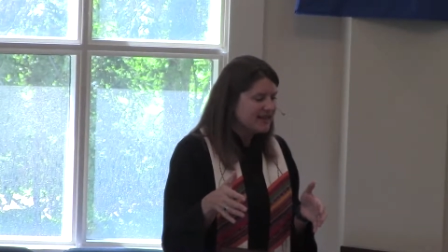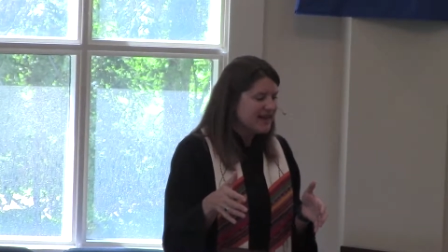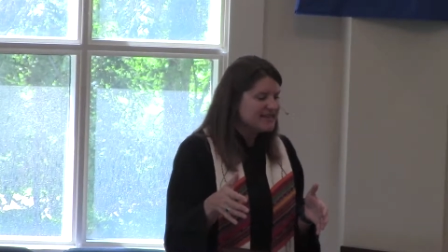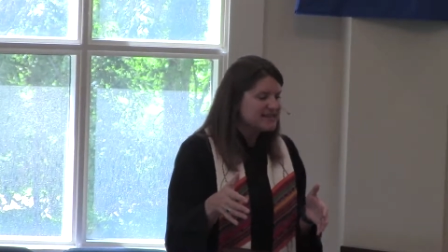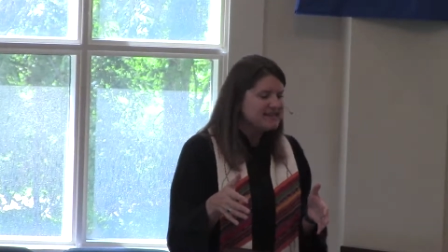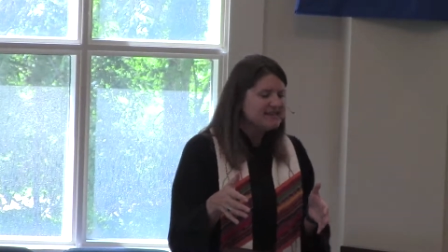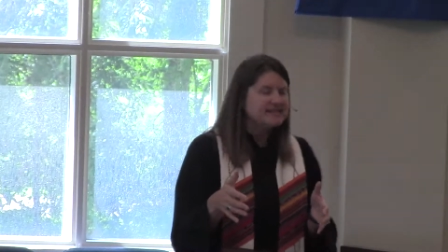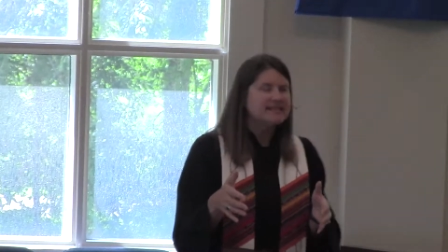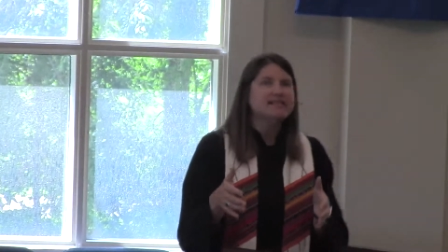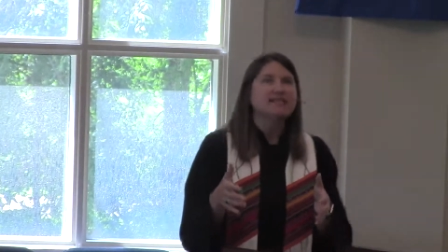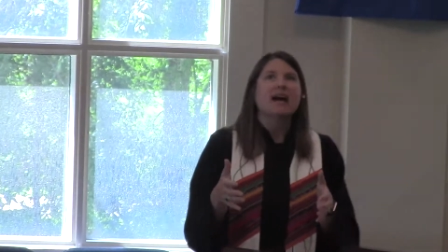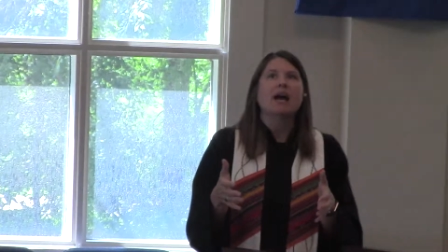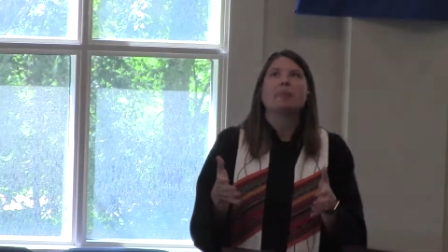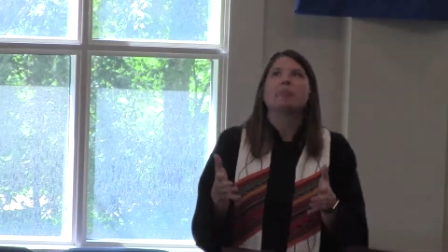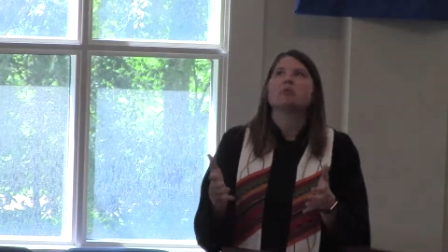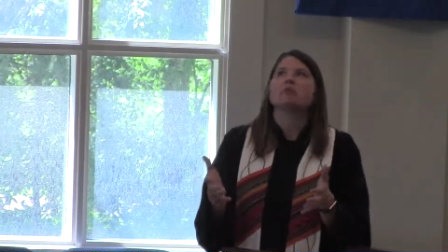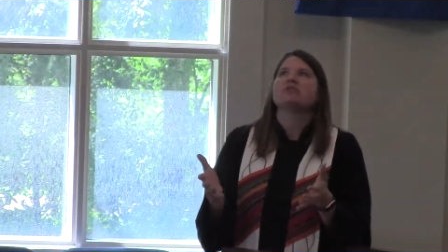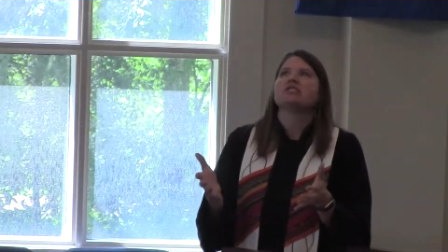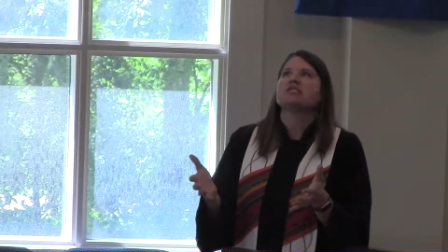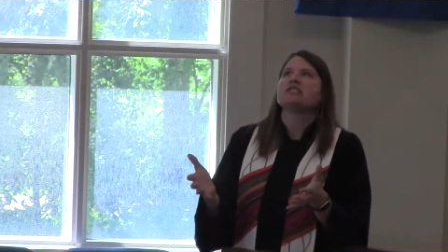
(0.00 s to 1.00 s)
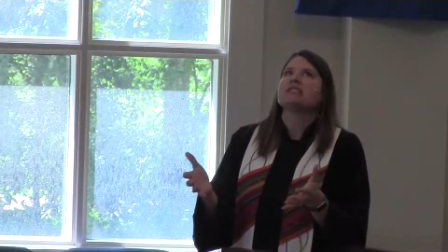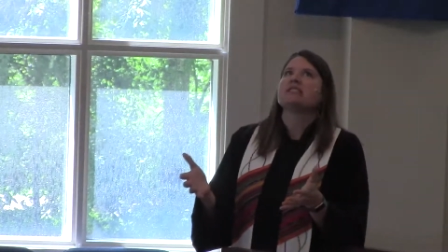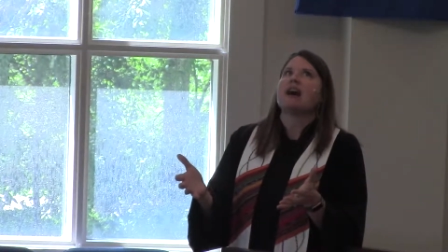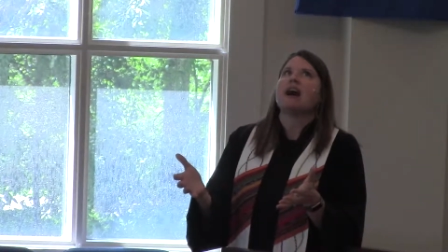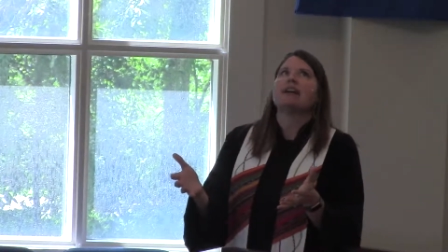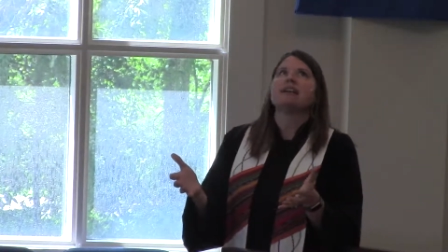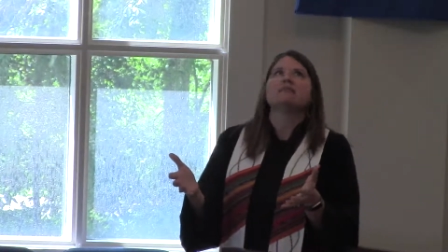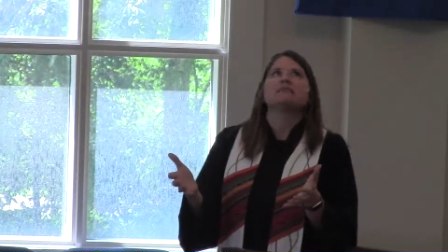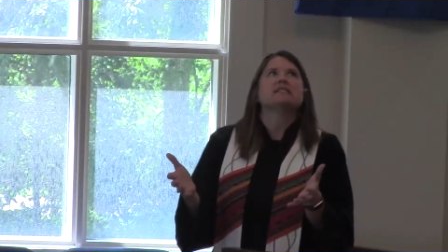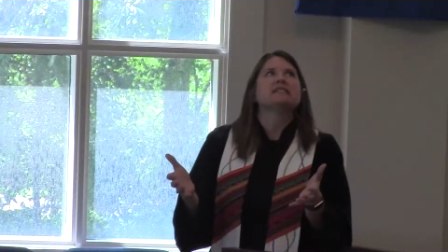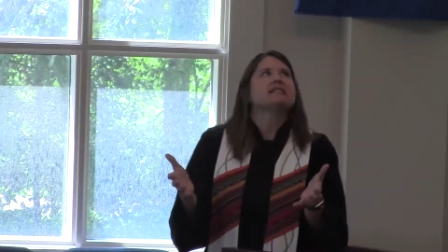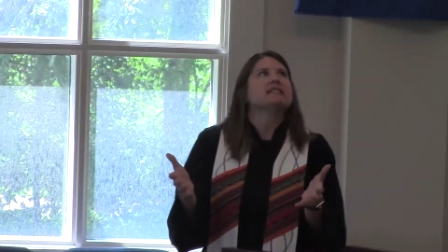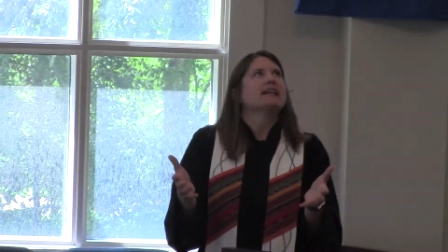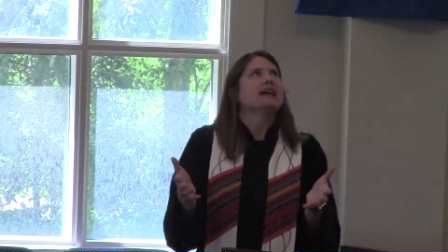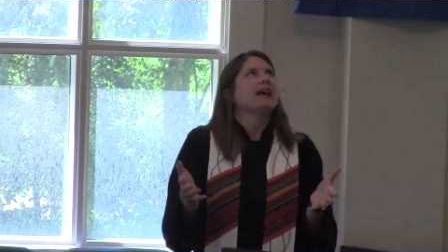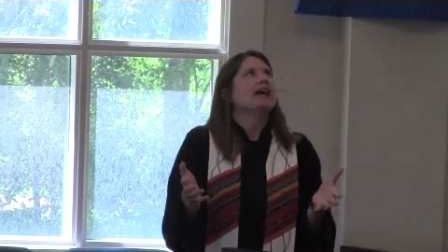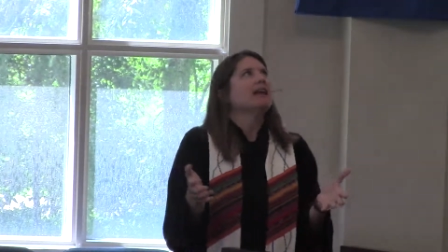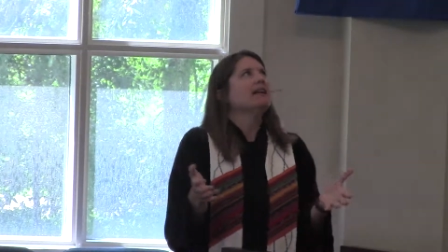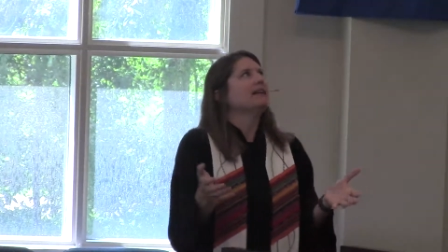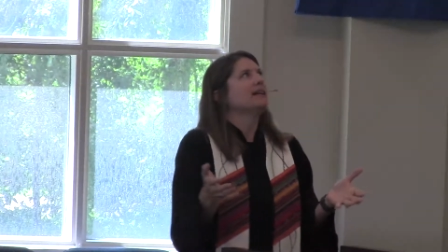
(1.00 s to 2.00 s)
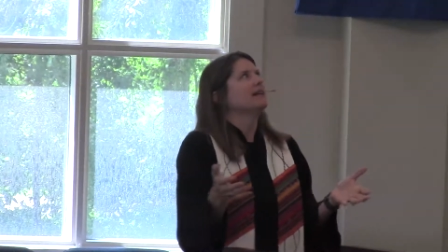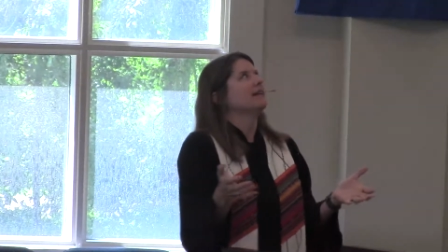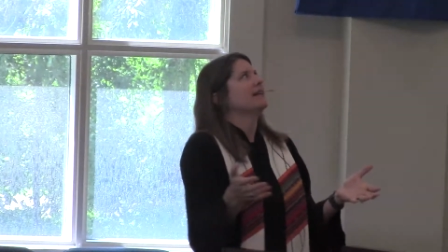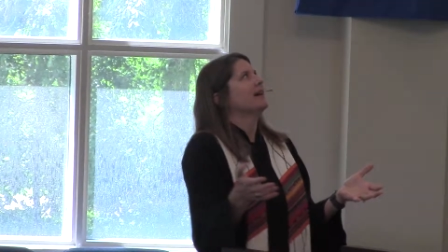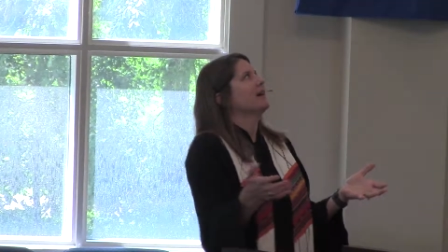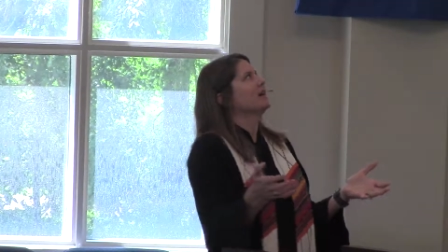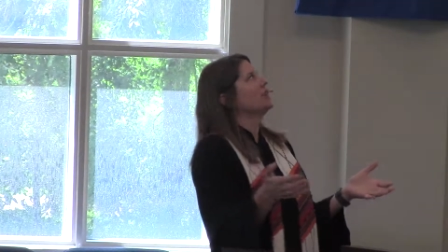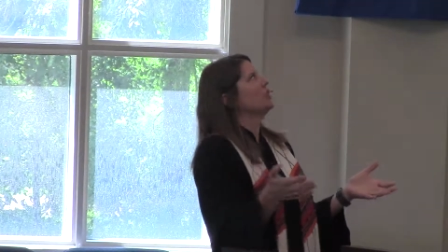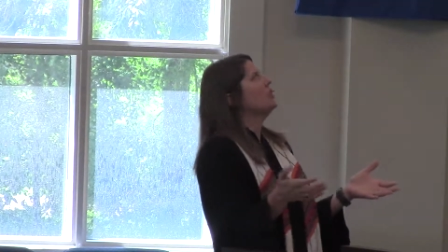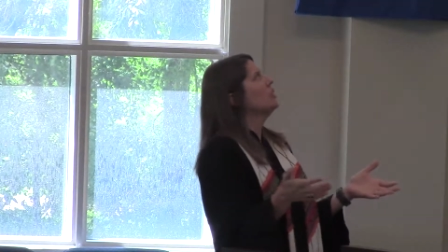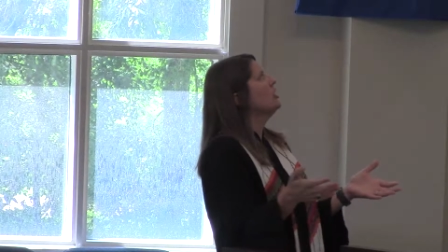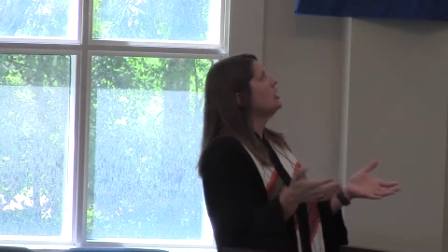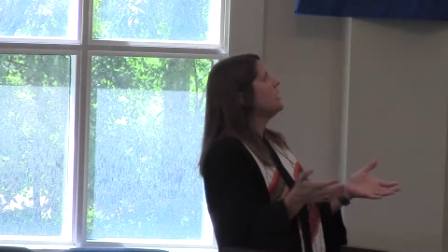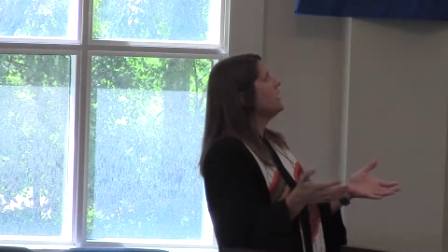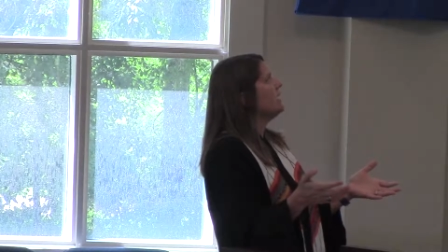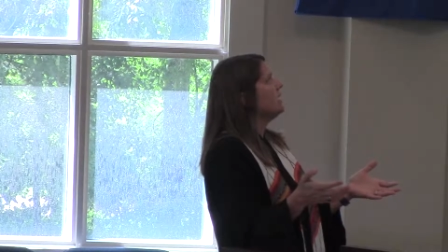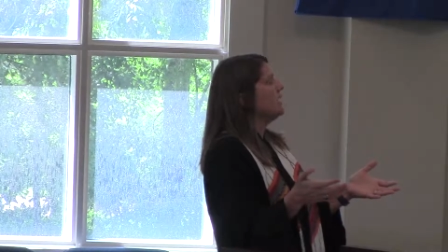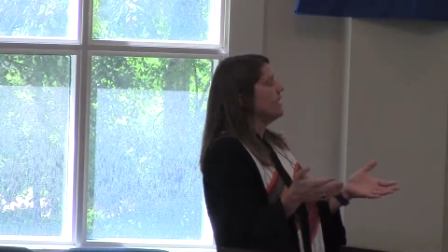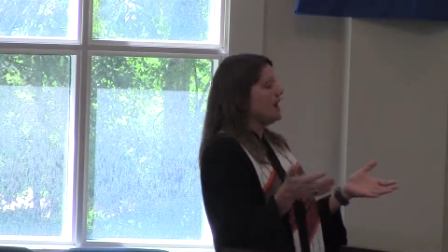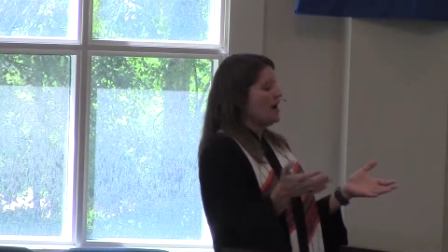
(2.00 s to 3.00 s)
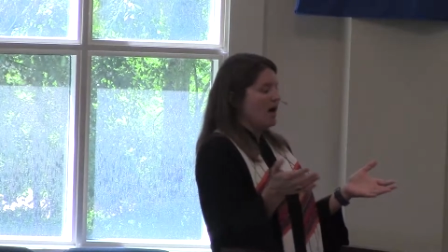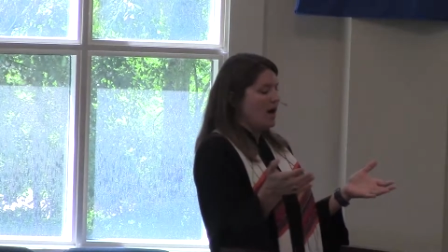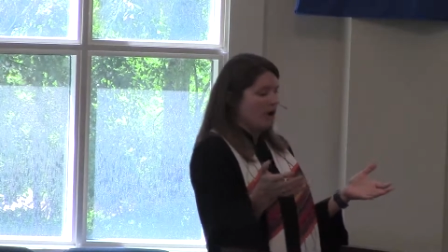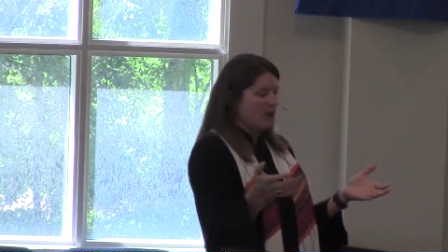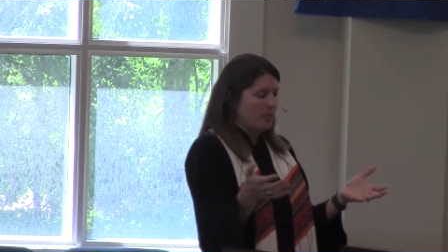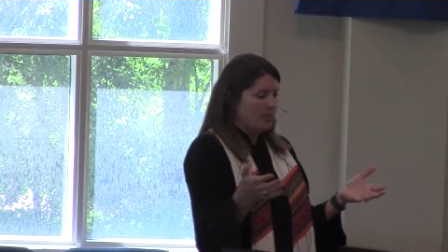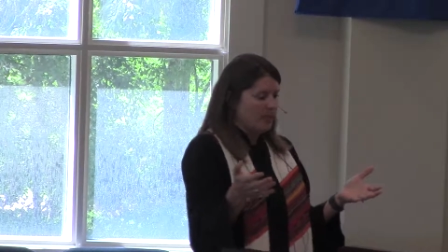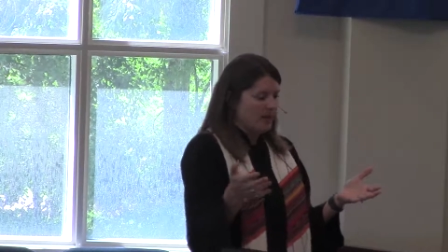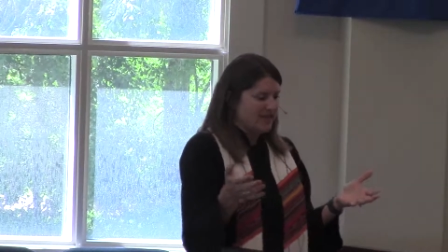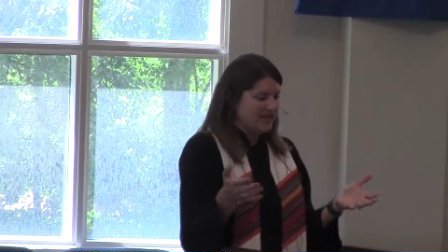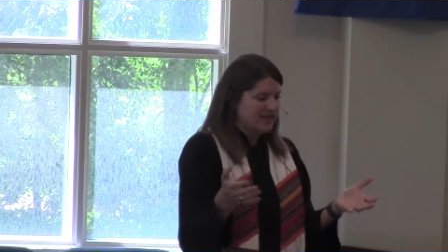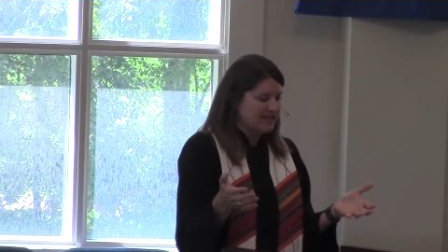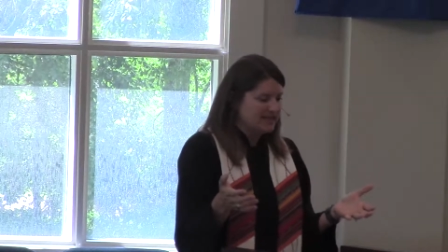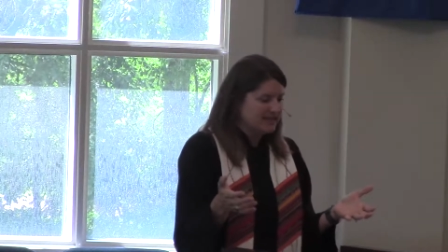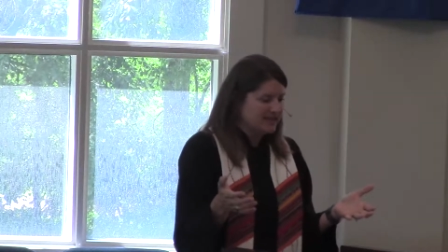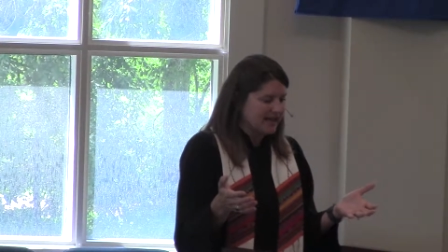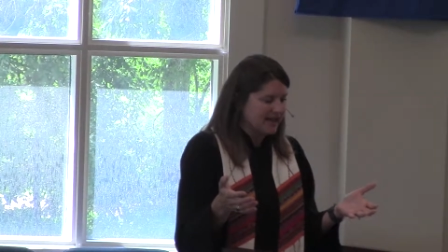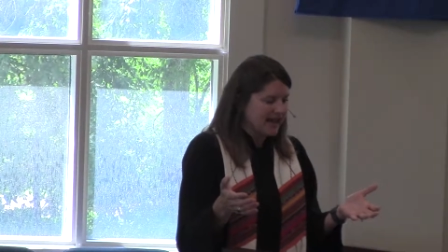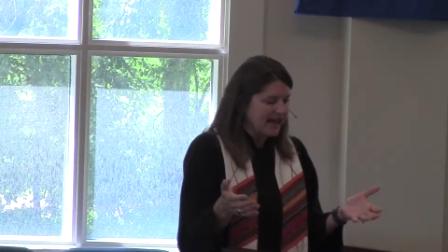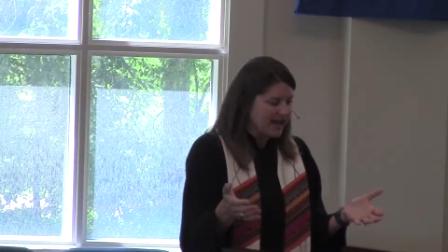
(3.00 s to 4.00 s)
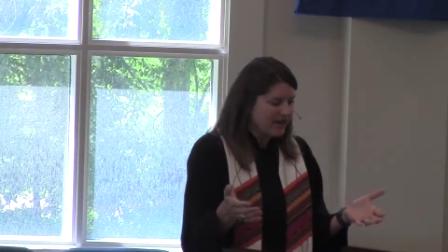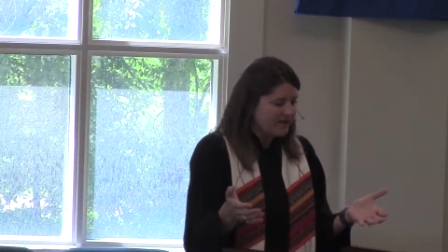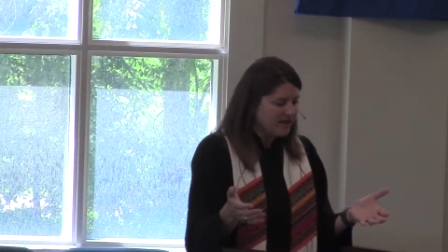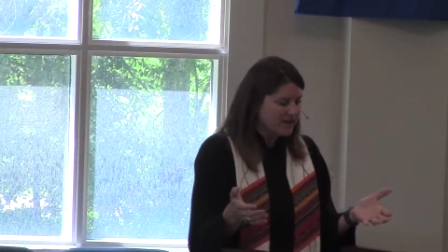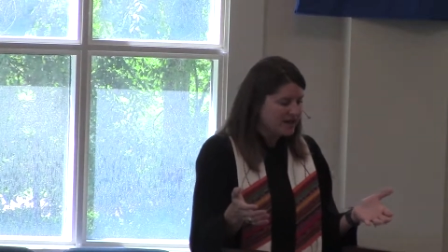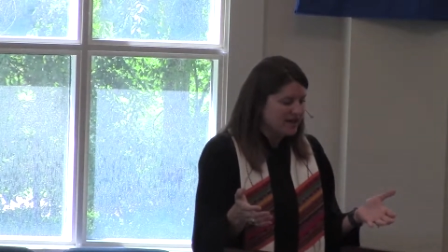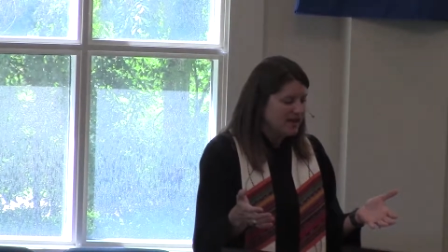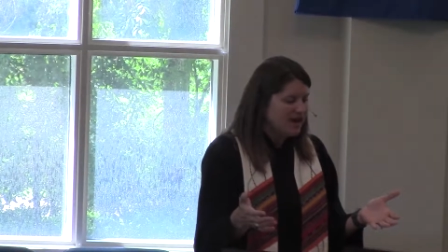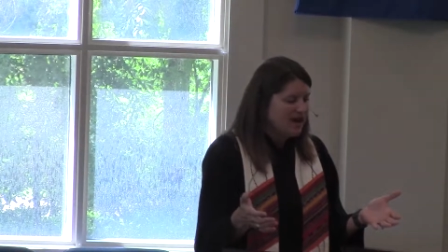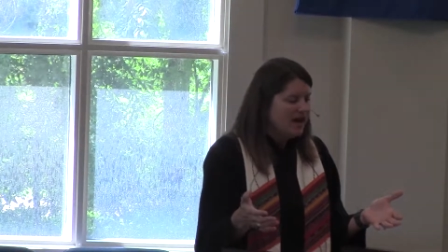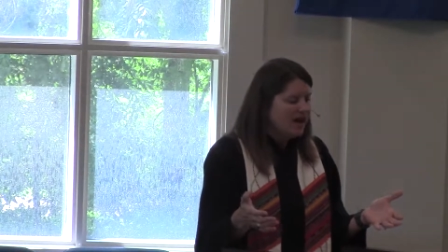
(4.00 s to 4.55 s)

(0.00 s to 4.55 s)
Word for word: has the disciples just kind of standing there looking up into heaven.